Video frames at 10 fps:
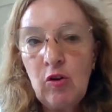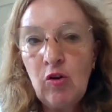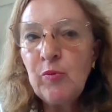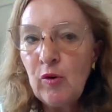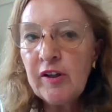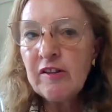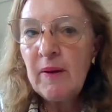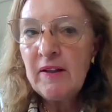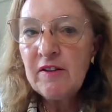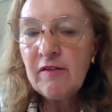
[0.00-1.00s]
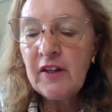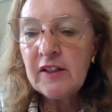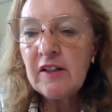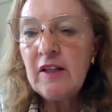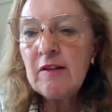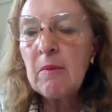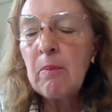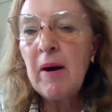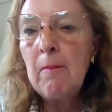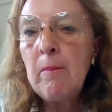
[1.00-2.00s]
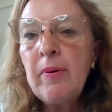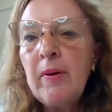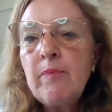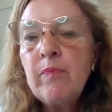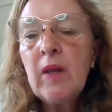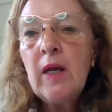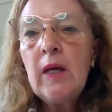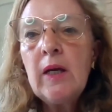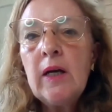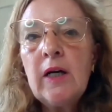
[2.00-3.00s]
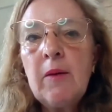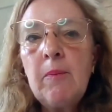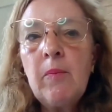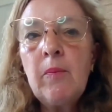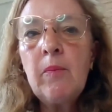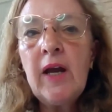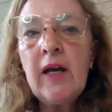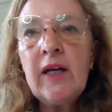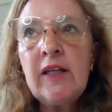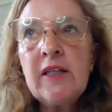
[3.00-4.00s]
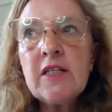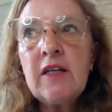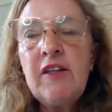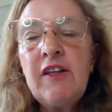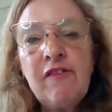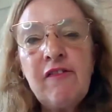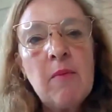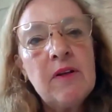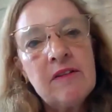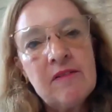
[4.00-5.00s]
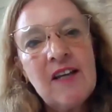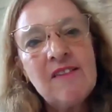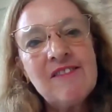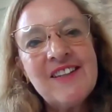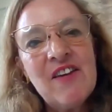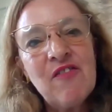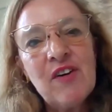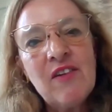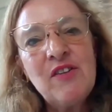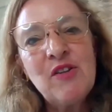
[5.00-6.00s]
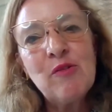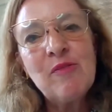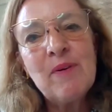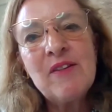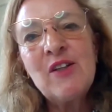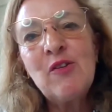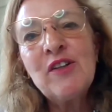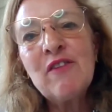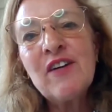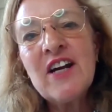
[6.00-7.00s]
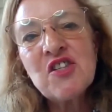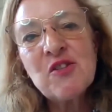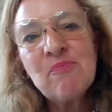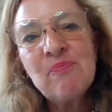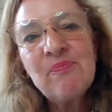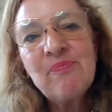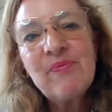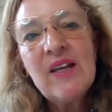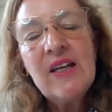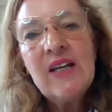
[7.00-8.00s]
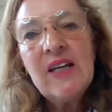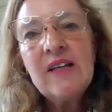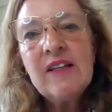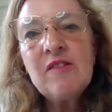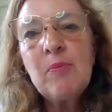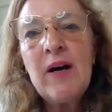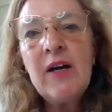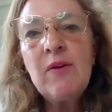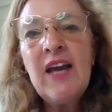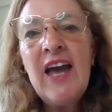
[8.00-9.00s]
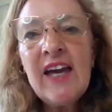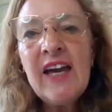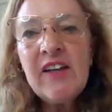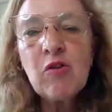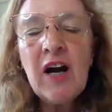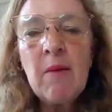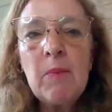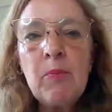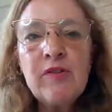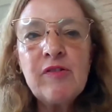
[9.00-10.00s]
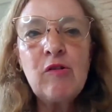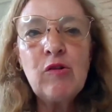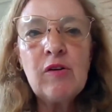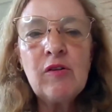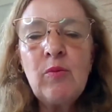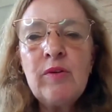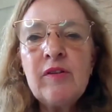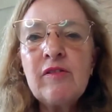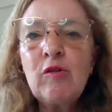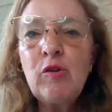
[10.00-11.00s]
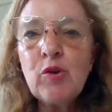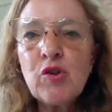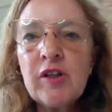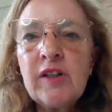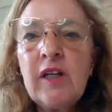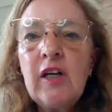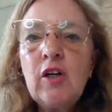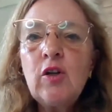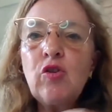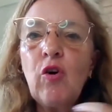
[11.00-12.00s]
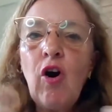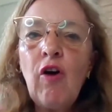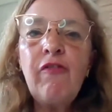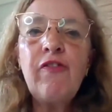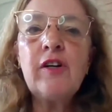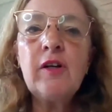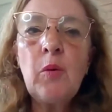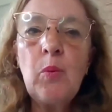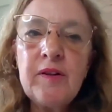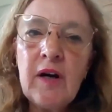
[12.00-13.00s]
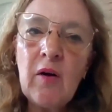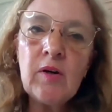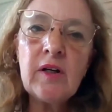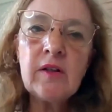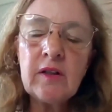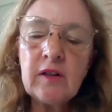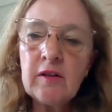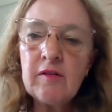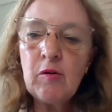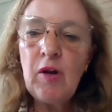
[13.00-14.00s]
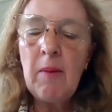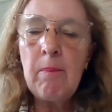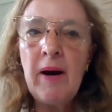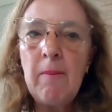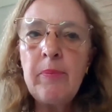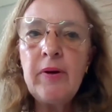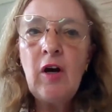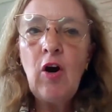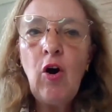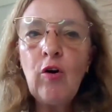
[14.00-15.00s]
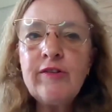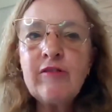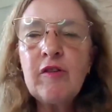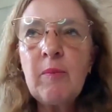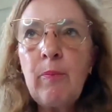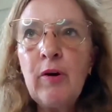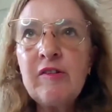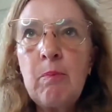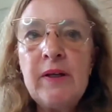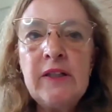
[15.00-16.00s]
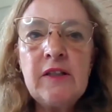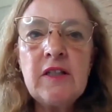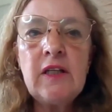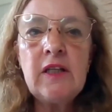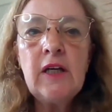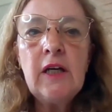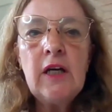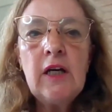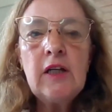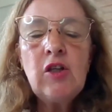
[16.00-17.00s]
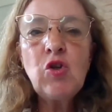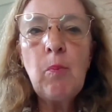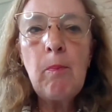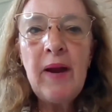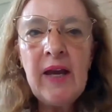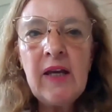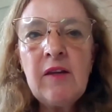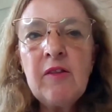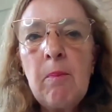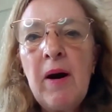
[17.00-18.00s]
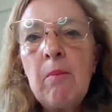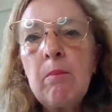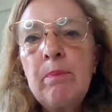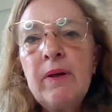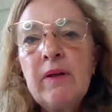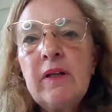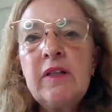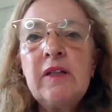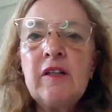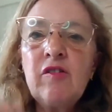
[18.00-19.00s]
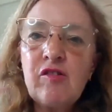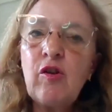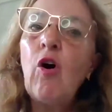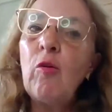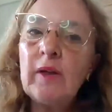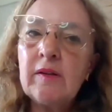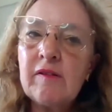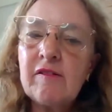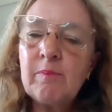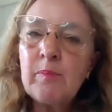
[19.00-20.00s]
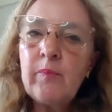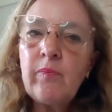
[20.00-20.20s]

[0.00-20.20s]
lot more expensive than a diesel pump. And these farmers, yes, they have revenues, but they don't have cash. That's why we had to come up with a solution to offer with our solar pump also the possibility to pay the pump in installments.